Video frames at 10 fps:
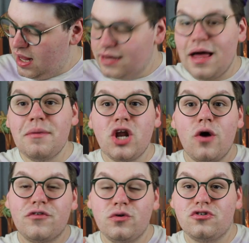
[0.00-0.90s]
let me know
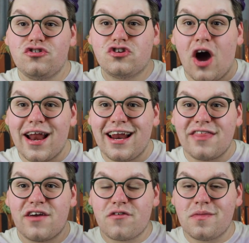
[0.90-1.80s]
if you got
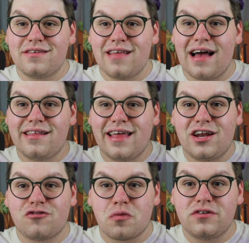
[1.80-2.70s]
anything from these la
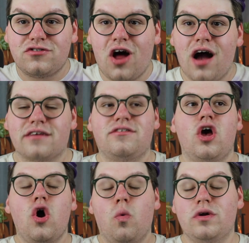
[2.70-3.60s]
latest restocks.
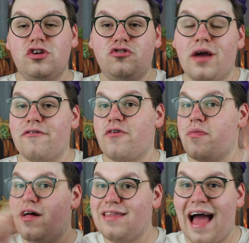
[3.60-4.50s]
What did you get
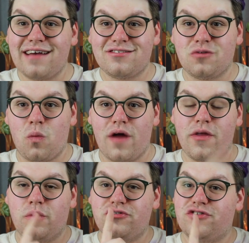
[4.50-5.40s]
from the last one
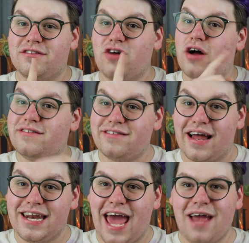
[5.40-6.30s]
that was just on
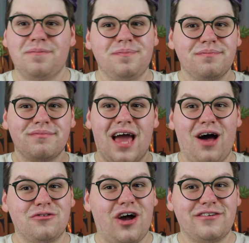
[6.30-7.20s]
Sunday?
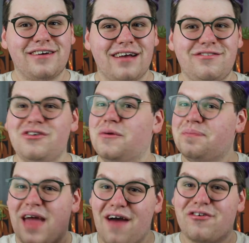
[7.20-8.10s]
I'll talk to you guys
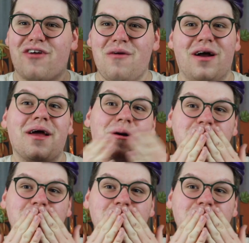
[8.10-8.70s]
soon. Have a great one.